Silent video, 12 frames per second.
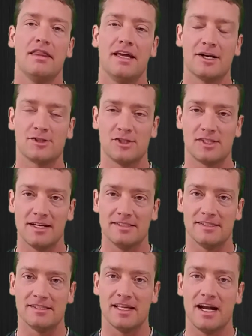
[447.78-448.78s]
the
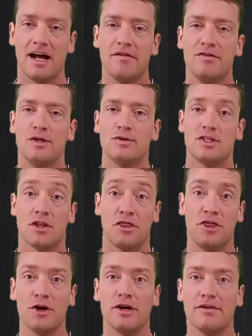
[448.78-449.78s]
exercises that I've used, the
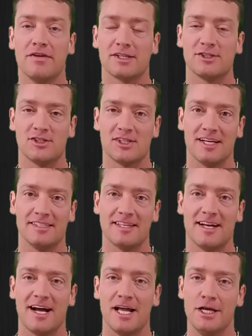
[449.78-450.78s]
theory of exercise
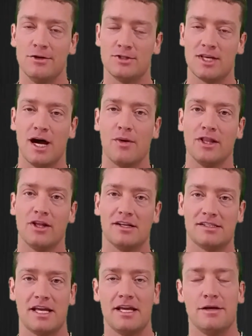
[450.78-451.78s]
that I use, how I
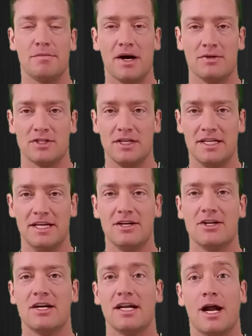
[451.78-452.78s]
lost 80 pounds in a
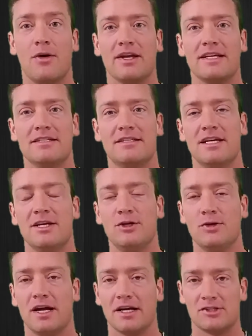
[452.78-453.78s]
year, and how I
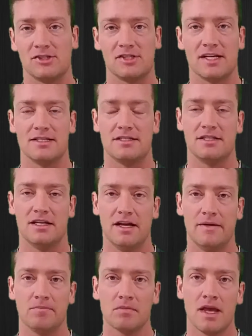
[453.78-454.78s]
continue to exercise today.